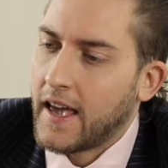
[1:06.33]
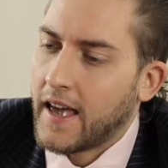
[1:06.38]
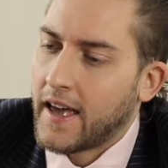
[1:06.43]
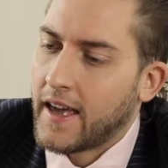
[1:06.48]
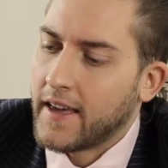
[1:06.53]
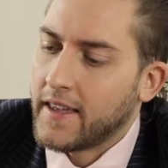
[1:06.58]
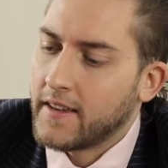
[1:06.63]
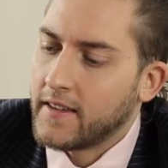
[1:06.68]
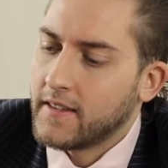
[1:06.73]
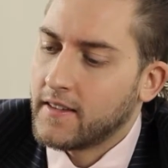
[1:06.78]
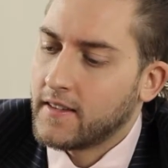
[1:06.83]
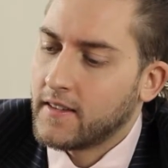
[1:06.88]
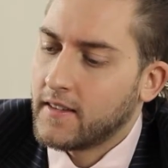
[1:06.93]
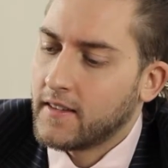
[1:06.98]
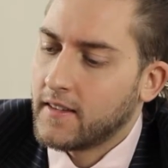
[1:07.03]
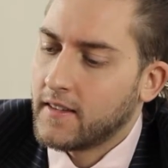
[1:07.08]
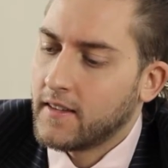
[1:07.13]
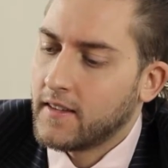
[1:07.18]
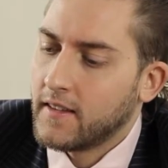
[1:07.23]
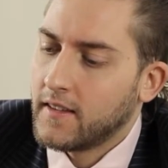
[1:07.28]
And
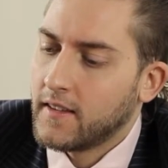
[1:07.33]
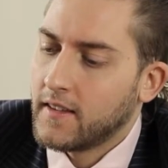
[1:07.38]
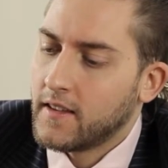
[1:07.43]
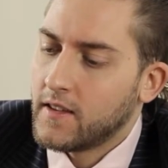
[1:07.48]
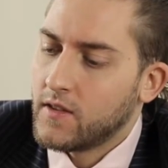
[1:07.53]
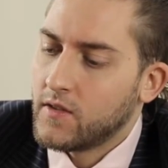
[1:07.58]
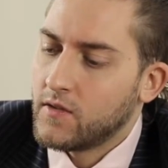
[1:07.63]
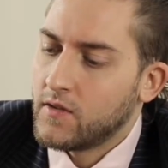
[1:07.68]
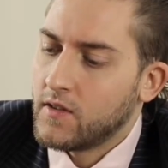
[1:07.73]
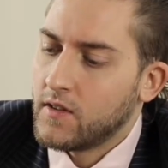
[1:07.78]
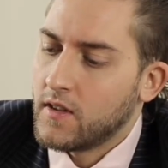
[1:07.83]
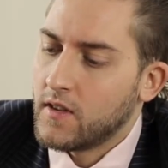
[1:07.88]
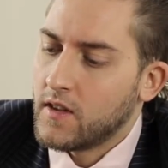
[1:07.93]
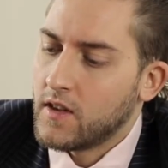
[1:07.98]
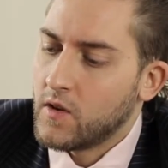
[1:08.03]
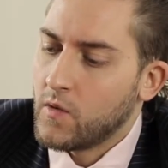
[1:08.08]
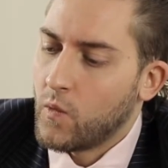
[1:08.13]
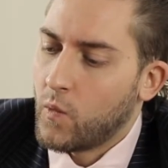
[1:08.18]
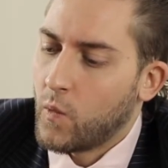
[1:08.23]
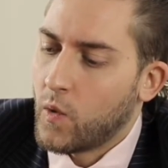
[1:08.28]

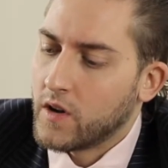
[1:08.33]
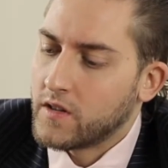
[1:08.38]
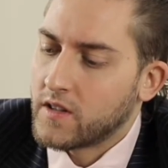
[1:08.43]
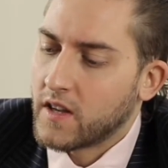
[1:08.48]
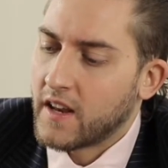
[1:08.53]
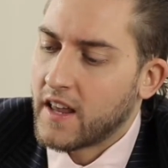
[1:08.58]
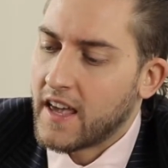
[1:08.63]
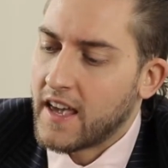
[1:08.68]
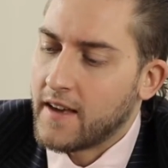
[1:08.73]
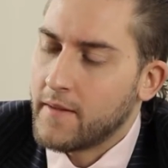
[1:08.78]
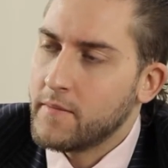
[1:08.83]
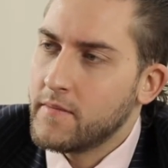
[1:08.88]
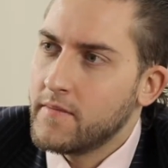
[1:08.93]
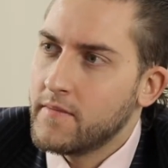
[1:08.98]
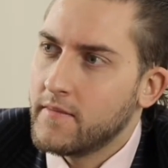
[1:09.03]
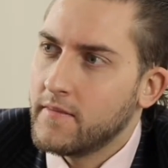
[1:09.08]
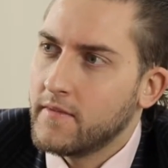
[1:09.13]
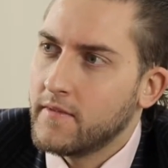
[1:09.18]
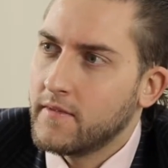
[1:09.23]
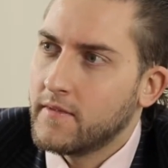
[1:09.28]
was it him
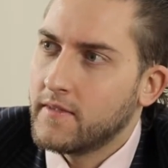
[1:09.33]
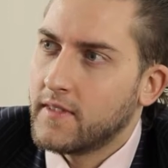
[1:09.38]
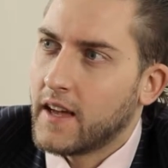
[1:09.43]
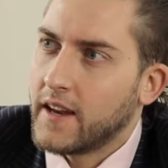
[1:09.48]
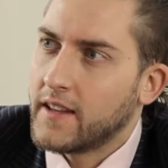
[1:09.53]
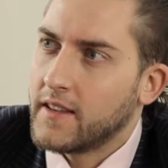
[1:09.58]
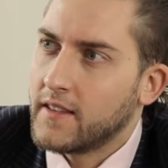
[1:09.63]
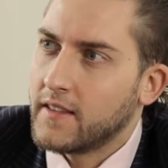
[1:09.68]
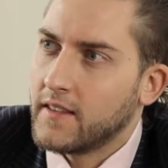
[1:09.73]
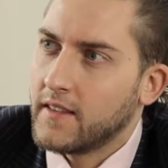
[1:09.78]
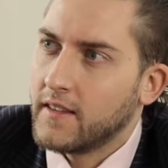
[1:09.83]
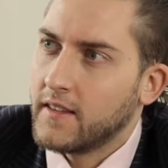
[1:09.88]
that